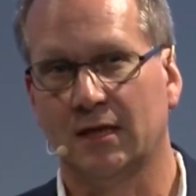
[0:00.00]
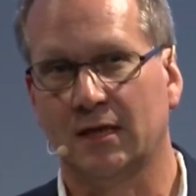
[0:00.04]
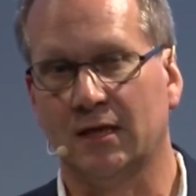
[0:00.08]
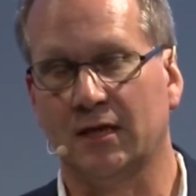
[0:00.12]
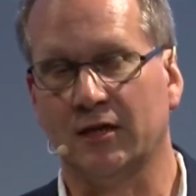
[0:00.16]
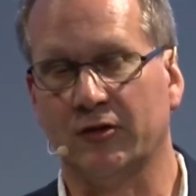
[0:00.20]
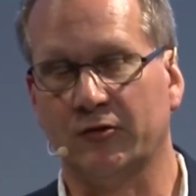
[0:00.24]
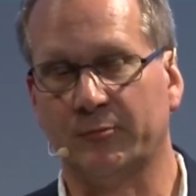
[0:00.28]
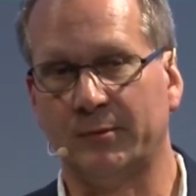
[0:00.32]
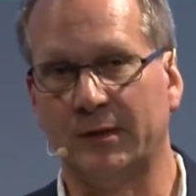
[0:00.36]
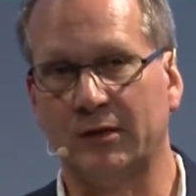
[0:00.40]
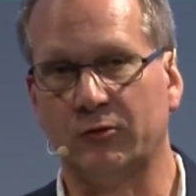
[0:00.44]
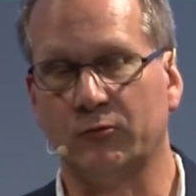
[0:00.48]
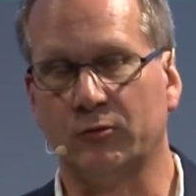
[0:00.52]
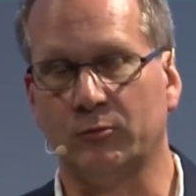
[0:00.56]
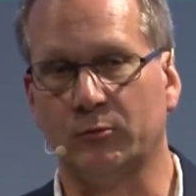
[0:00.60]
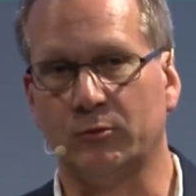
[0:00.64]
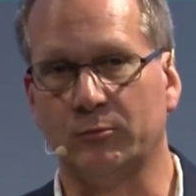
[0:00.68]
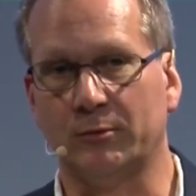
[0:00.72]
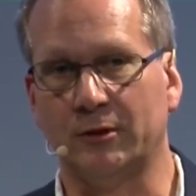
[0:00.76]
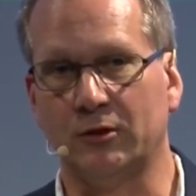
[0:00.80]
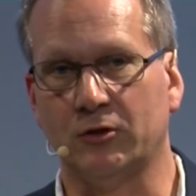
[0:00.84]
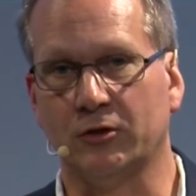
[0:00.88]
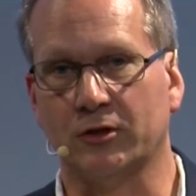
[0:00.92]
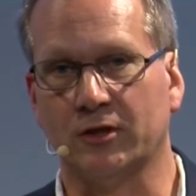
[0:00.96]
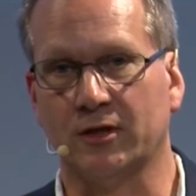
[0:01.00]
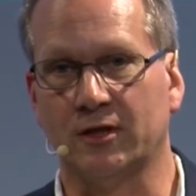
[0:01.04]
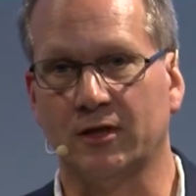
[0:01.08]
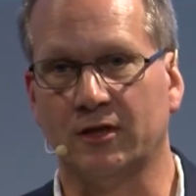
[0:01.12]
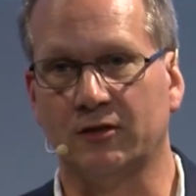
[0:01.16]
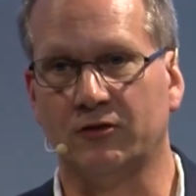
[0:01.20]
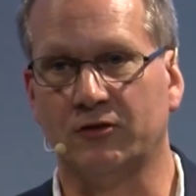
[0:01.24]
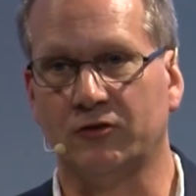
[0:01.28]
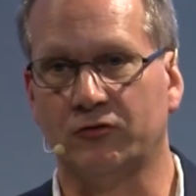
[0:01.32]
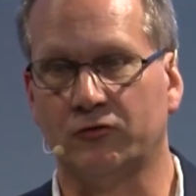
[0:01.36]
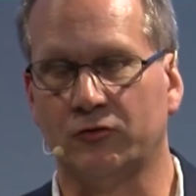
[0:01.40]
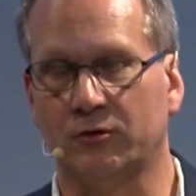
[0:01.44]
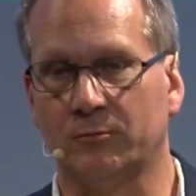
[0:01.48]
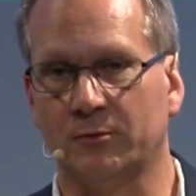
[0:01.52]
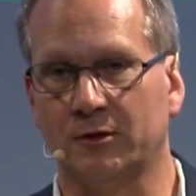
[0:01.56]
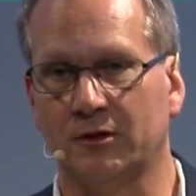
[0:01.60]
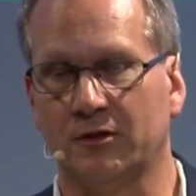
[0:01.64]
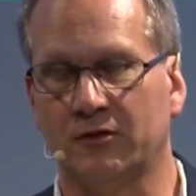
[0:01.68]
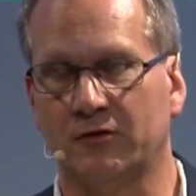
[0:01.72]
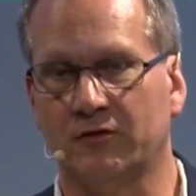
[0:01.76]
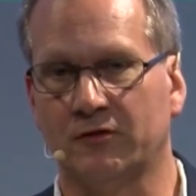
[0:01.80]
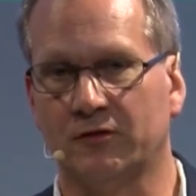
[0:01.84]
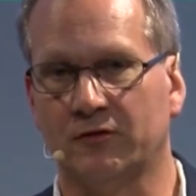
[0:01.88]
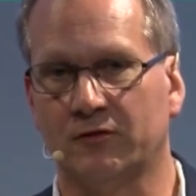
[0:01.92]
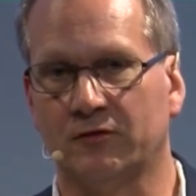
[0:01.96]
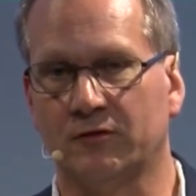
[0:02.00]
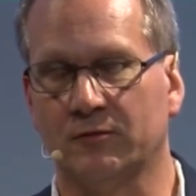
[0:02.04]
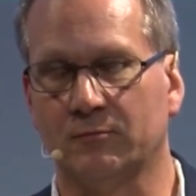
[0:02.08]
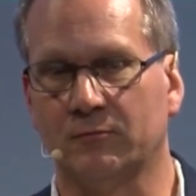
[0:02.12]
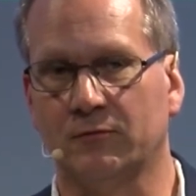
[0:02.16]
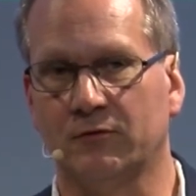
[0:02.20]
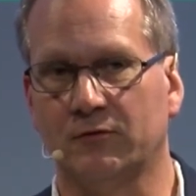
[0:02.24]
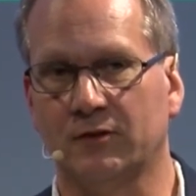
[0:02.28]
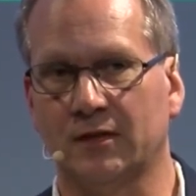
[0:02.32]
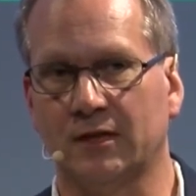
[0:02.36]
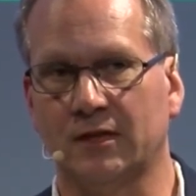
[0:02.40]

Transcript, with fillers: I expect we would be looking at distributed systems.